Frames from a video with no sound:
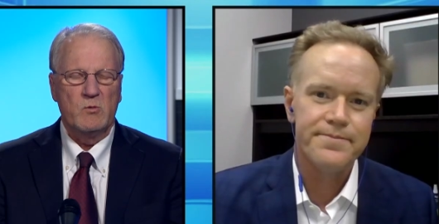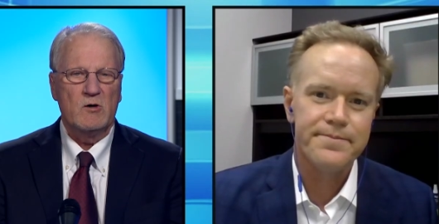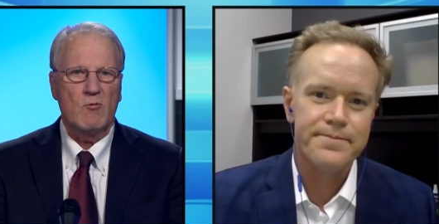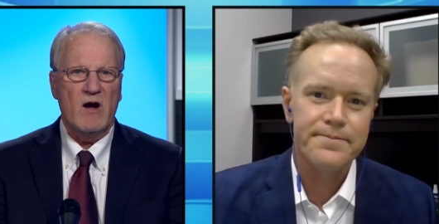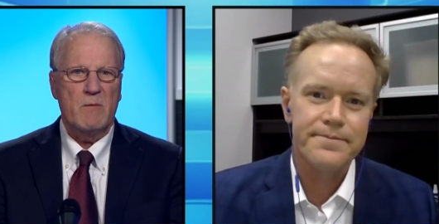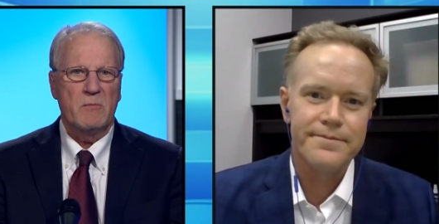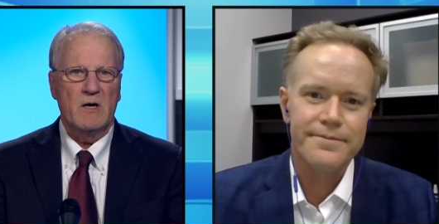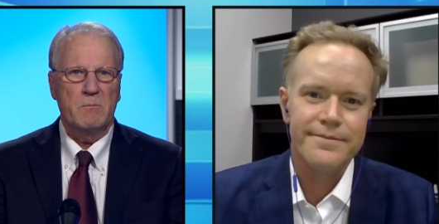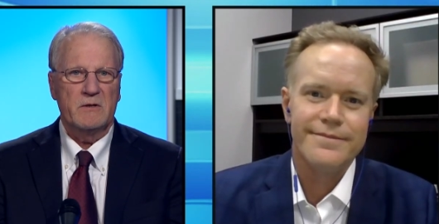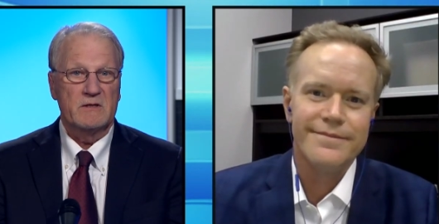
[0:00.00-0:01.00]
Speaker 1: will wrap
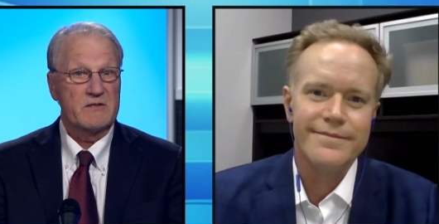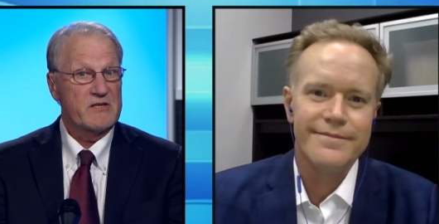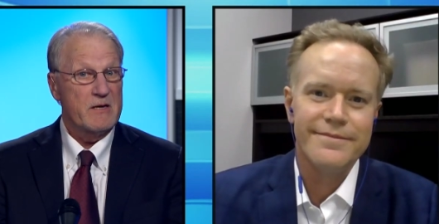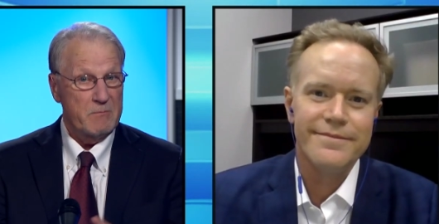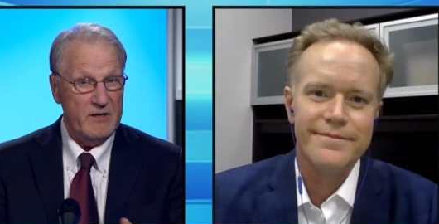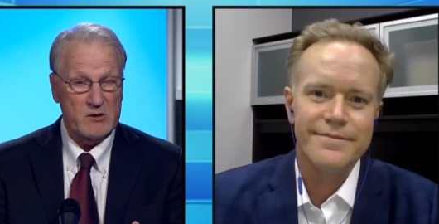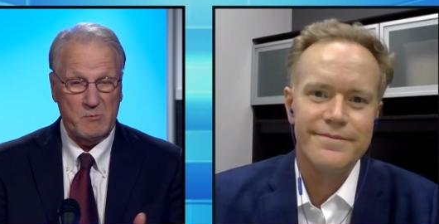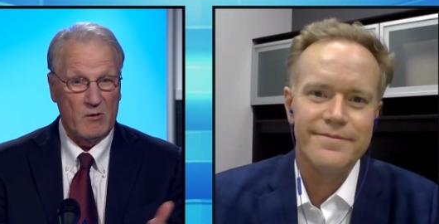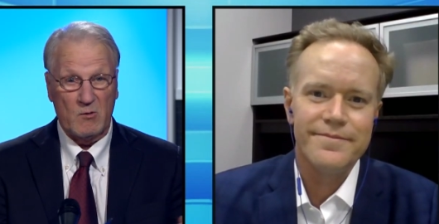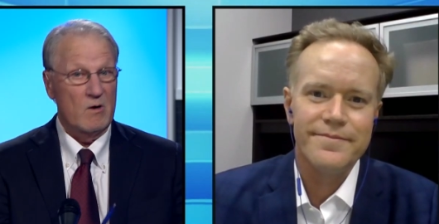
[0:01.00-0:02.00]
up in St.
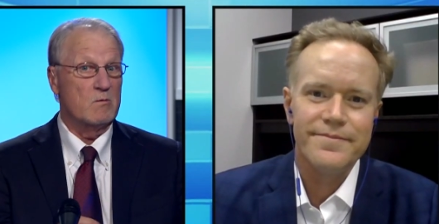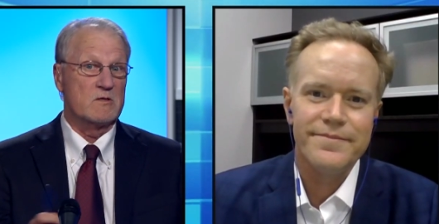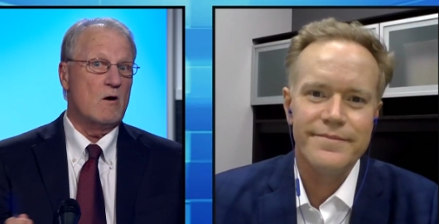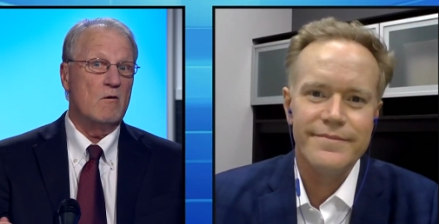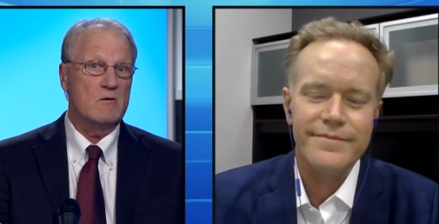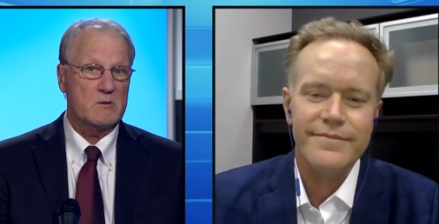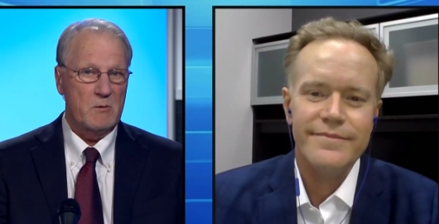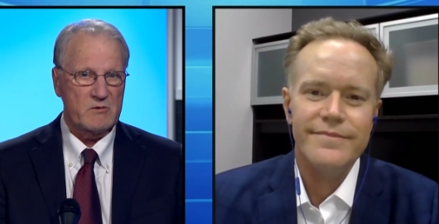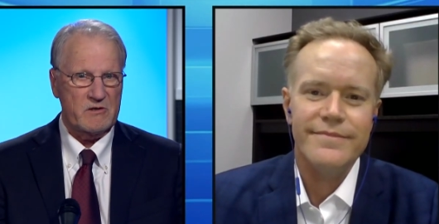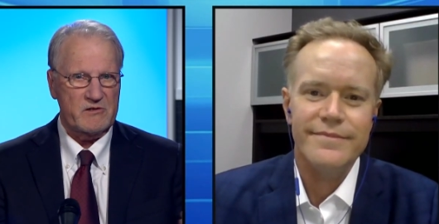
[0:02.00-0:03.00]
Petersburg, where it was all
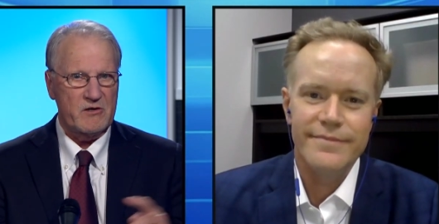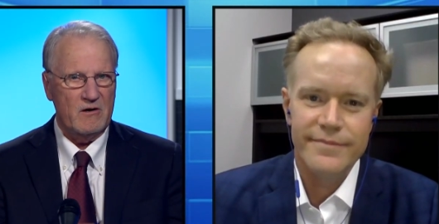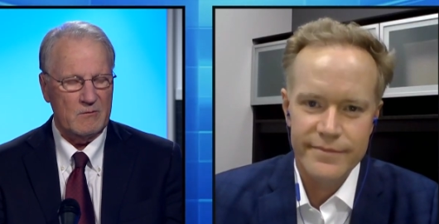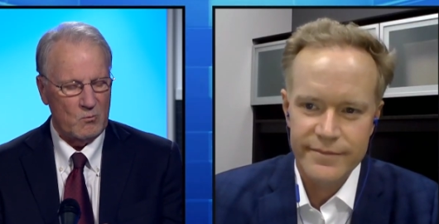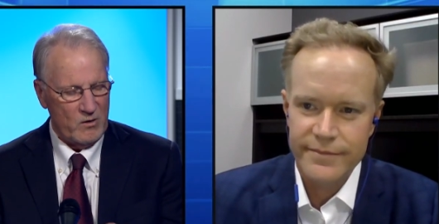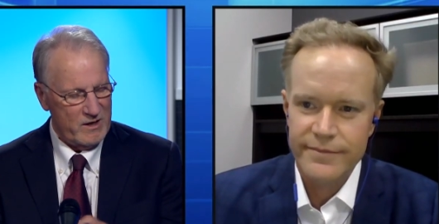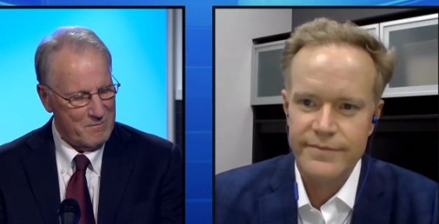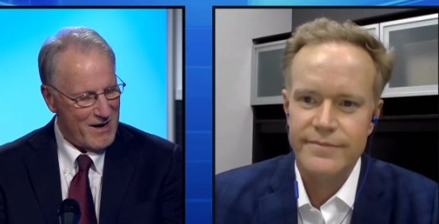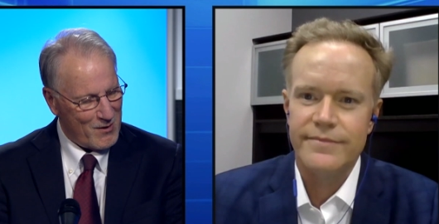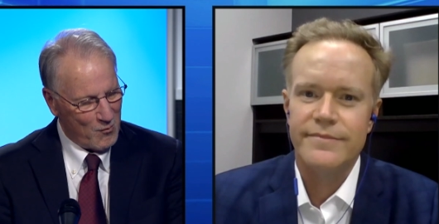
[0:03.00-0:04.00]
supposed to start way
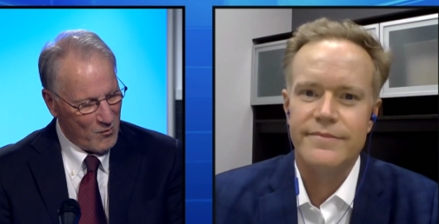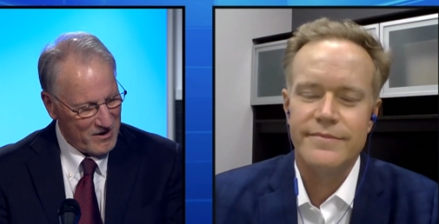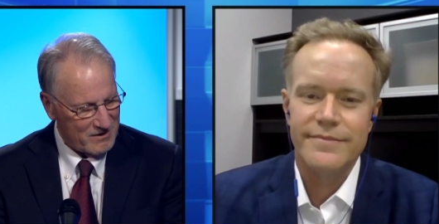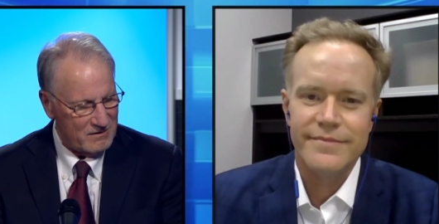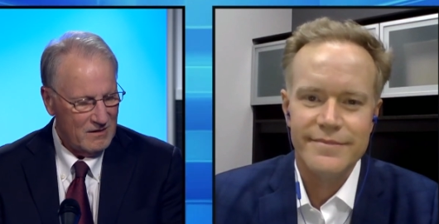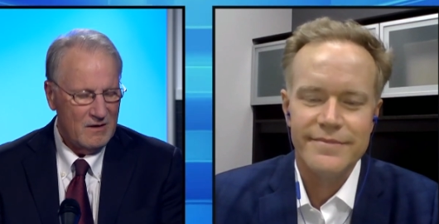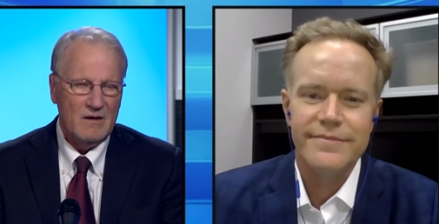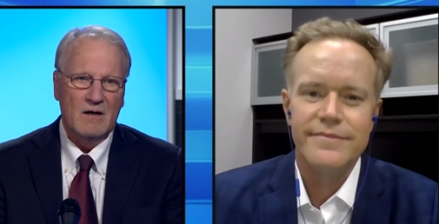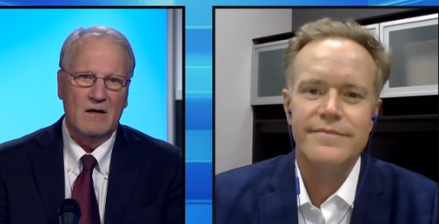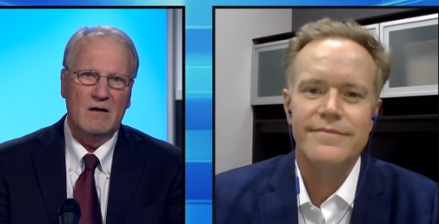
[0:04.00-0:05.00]
back when
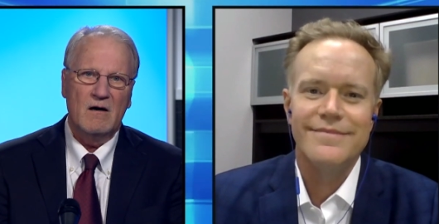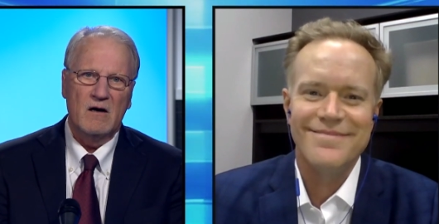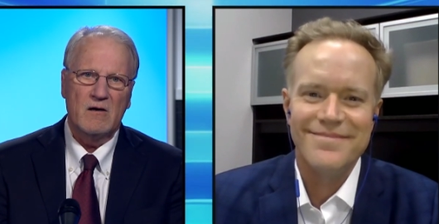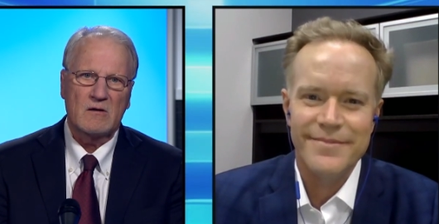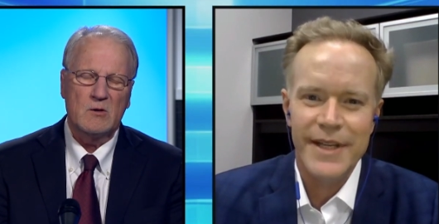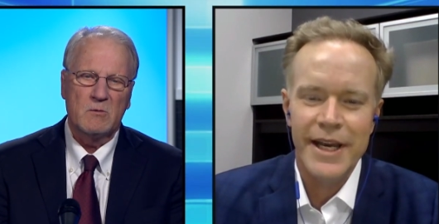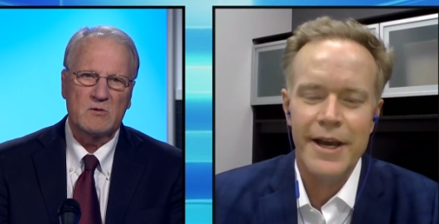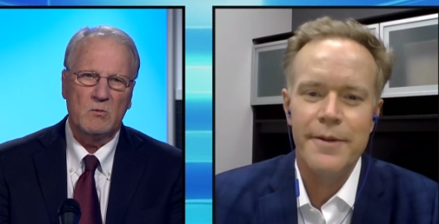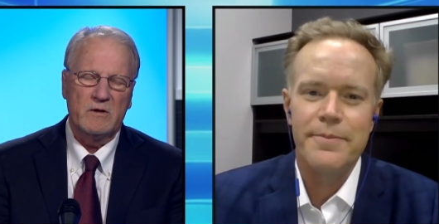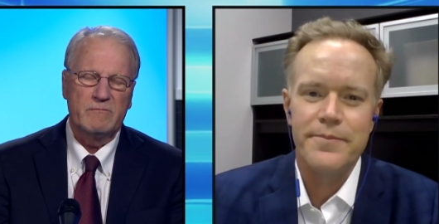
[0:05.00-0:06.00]
uh, on October yeah.
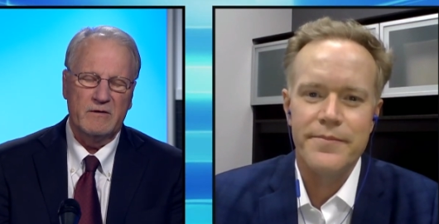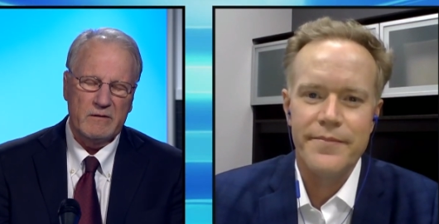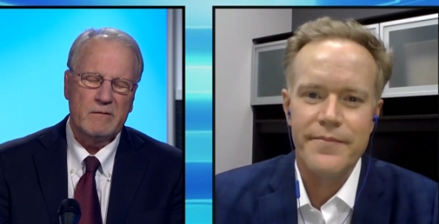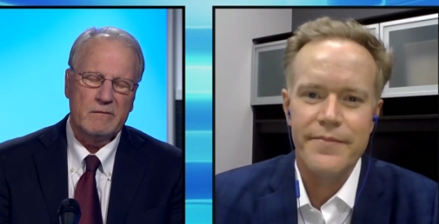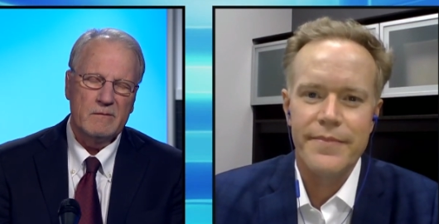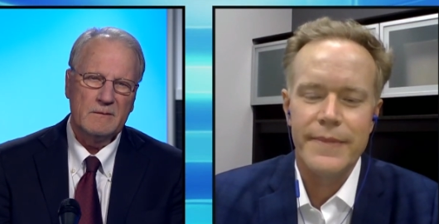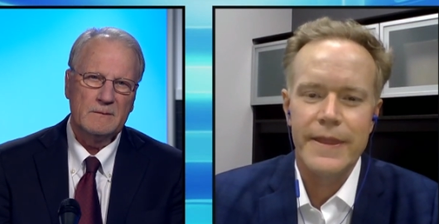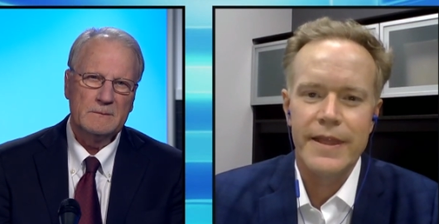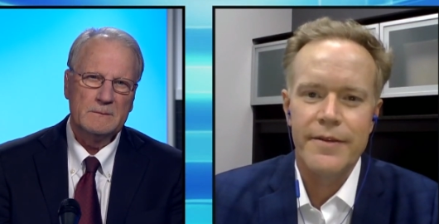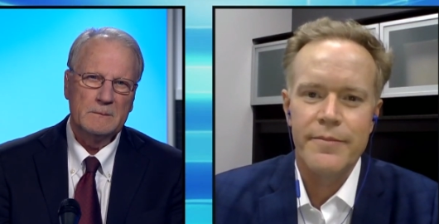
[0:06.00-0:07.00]
25th
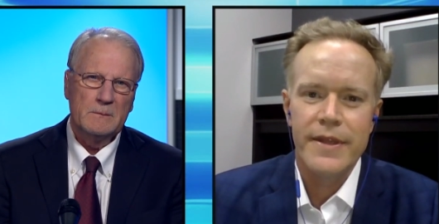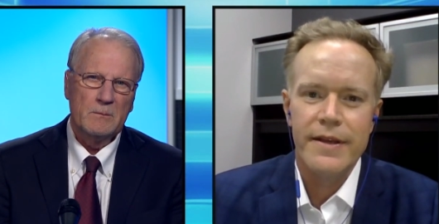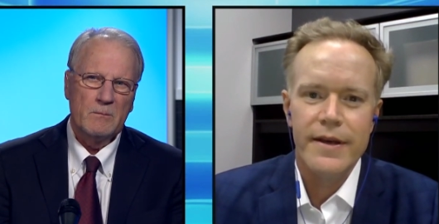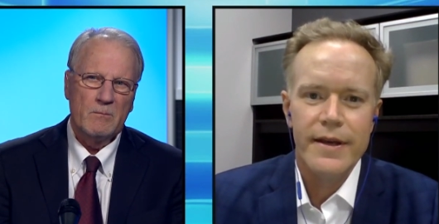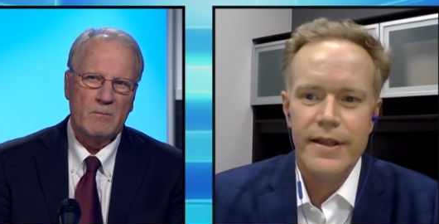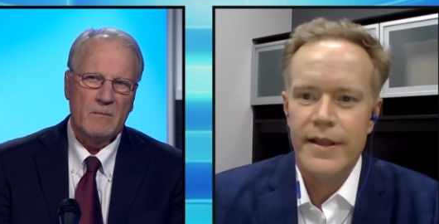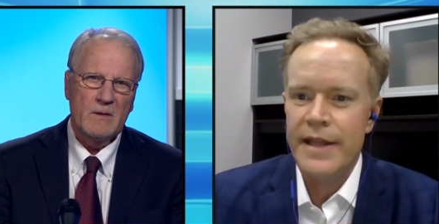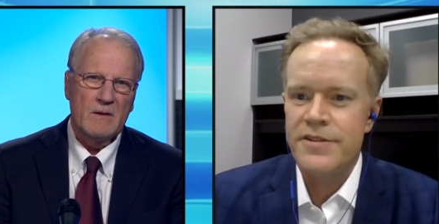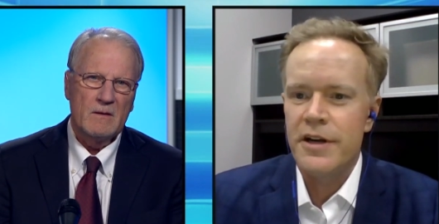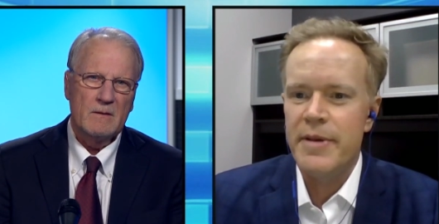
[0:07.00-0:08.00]

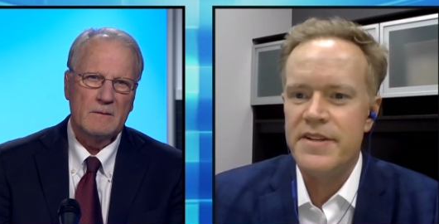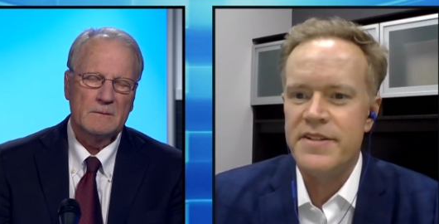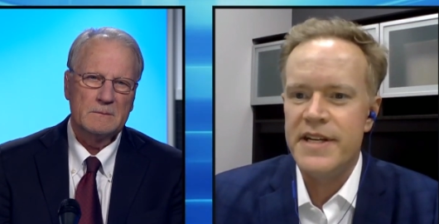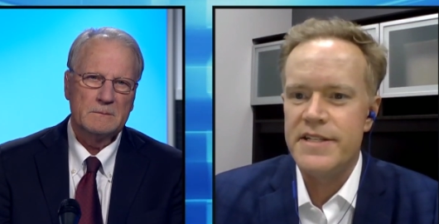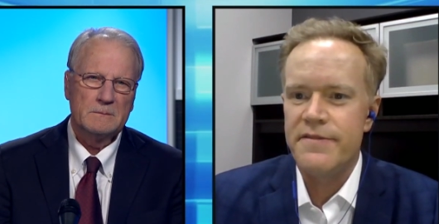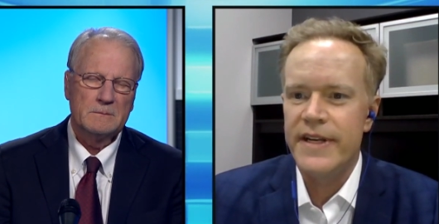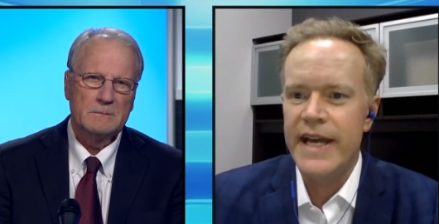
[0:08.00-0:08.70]
Speaker 2: that's going to be the season